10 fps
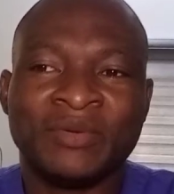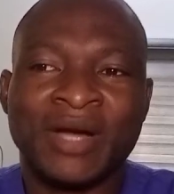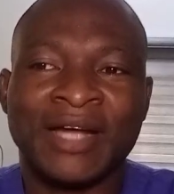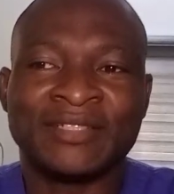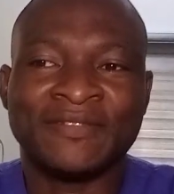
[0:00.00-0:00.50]

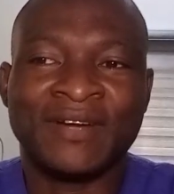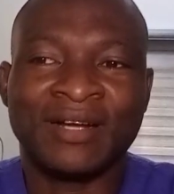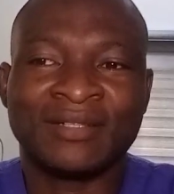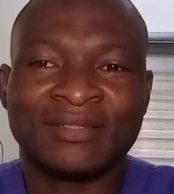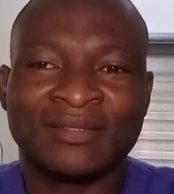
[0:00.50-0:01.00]

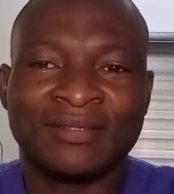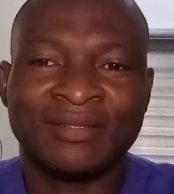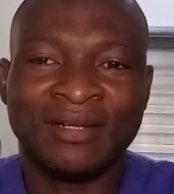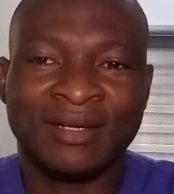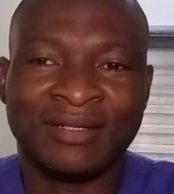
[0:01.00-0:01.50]
artifacts,
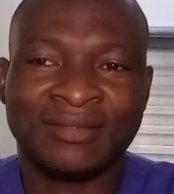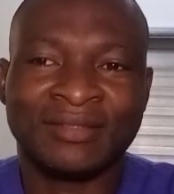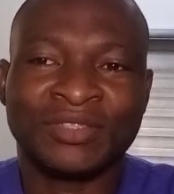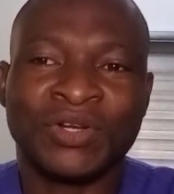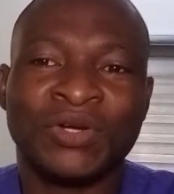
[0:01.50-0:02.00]
and
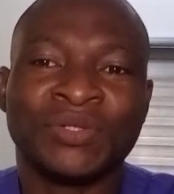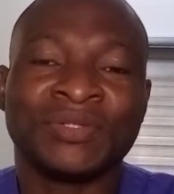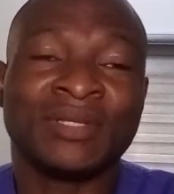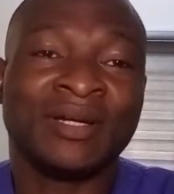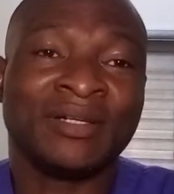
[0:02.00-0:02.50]
it's
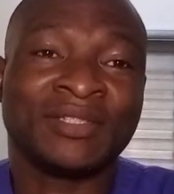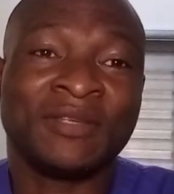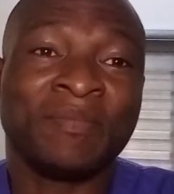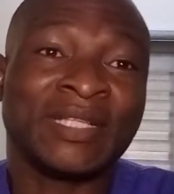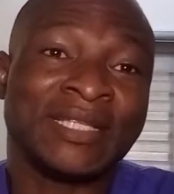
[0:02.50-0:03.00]
called
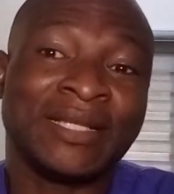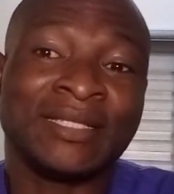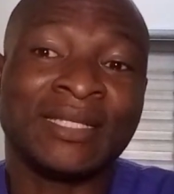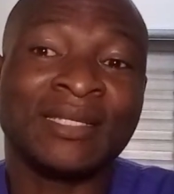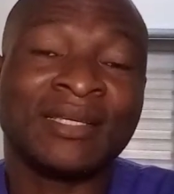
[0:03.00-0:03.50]

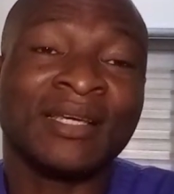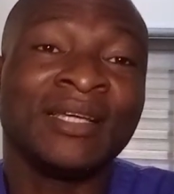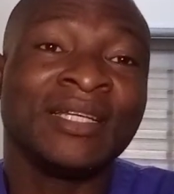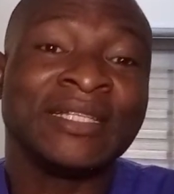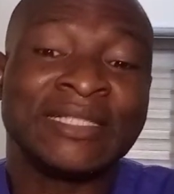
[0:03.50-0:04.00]
sympathetic
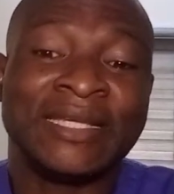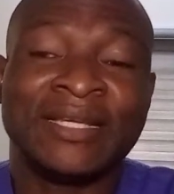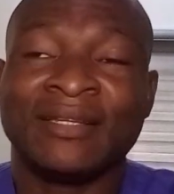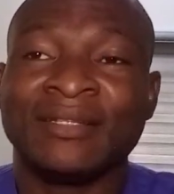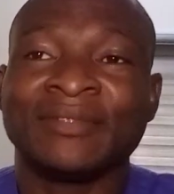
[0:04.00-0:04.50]

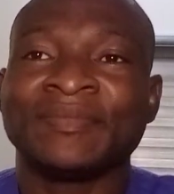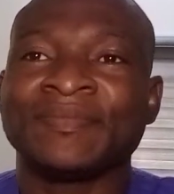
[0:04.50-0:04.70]
thickening.